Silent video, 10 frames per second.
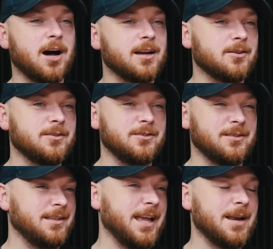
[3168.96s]
hard
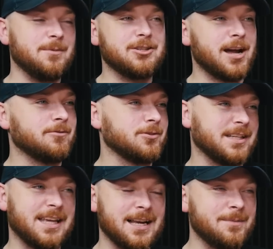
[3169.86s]
on the enemy general
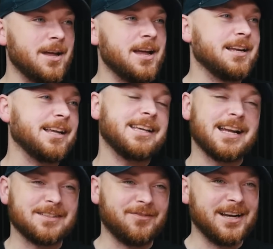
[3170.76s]
to kill him, you're like,
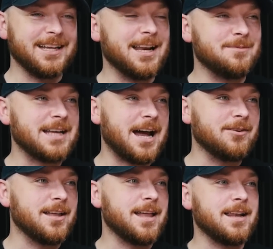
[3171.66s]
yes, I'm finally getting him
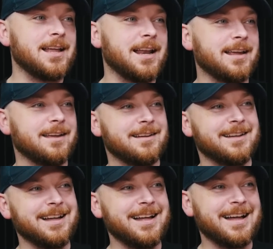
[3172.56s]
down. And then they're like,
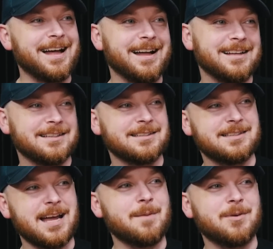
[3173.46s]
aha,
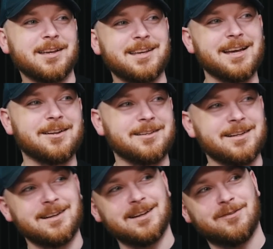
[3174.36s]
stab, kill,
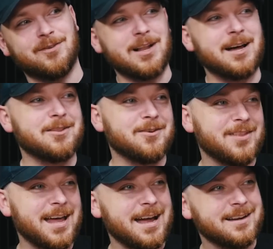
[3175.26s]
full health
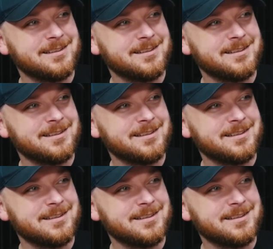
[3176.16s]
over there.